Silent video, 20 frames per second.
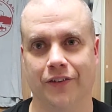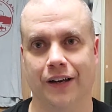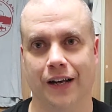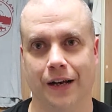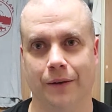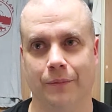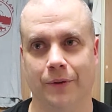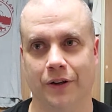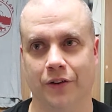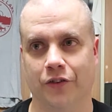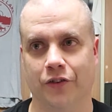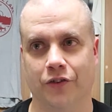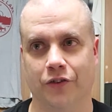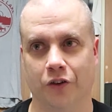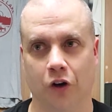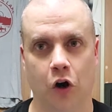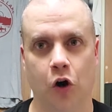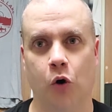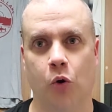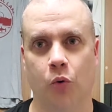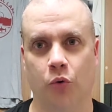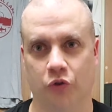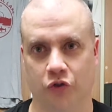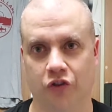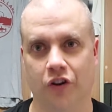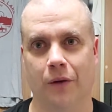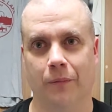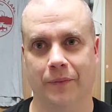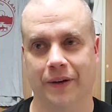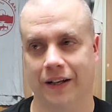name. It's O
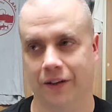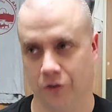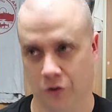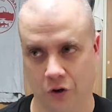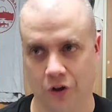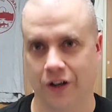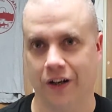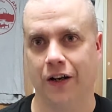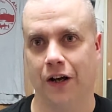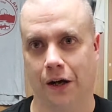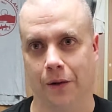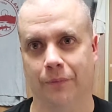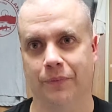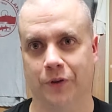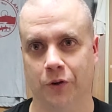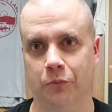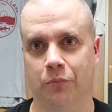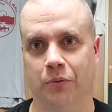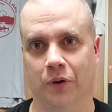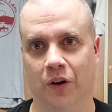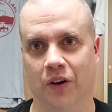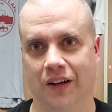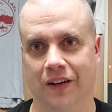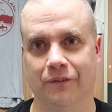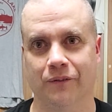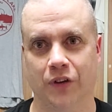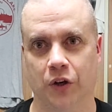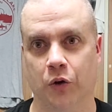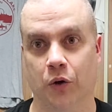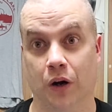something. Look it up. You probably
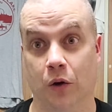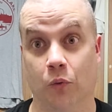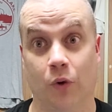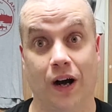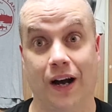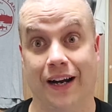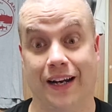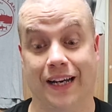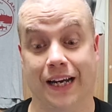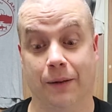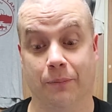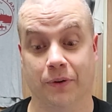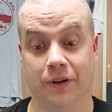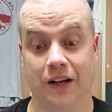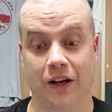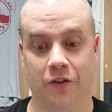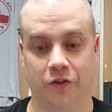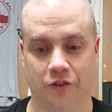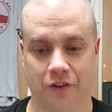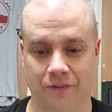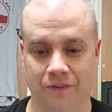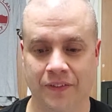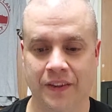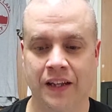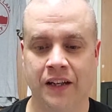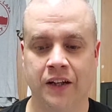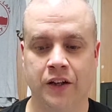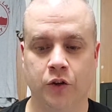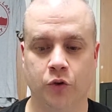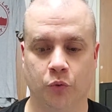can figure out why I can't pronounce it.
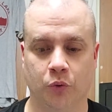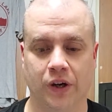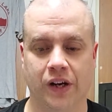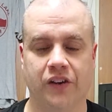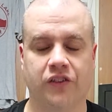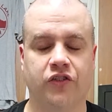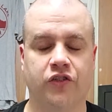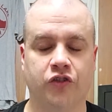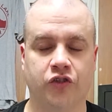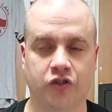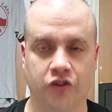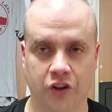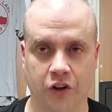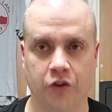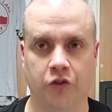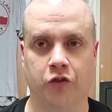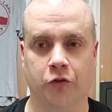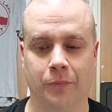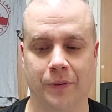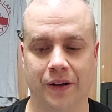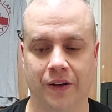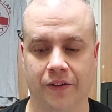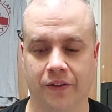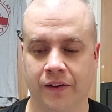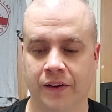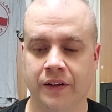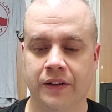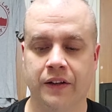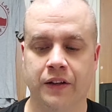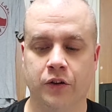Reed Shearsmith,
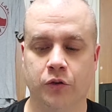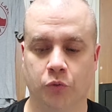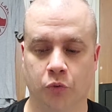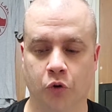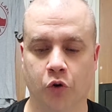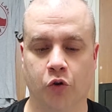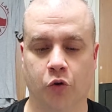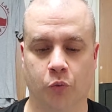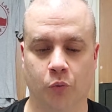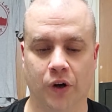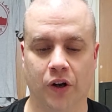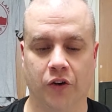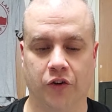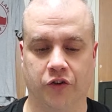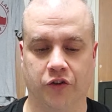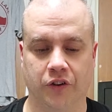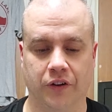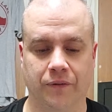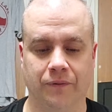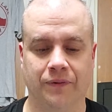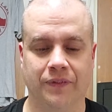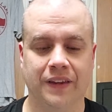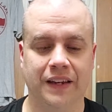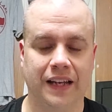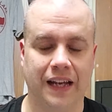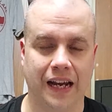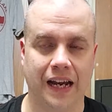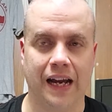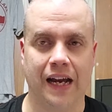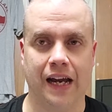Ruth Wilson,
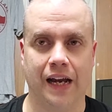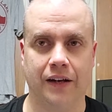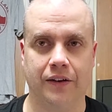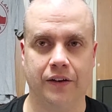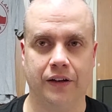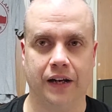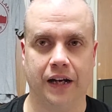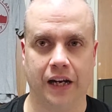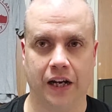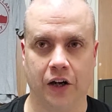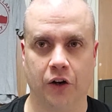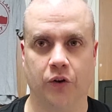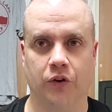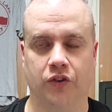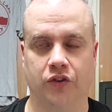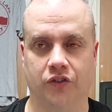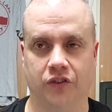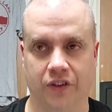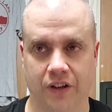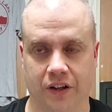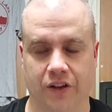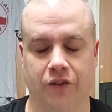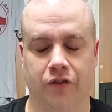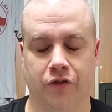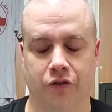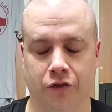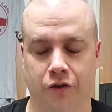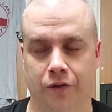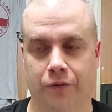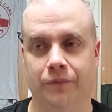and Harris
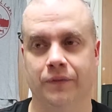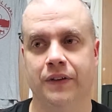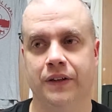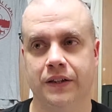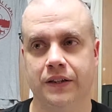Dickinson.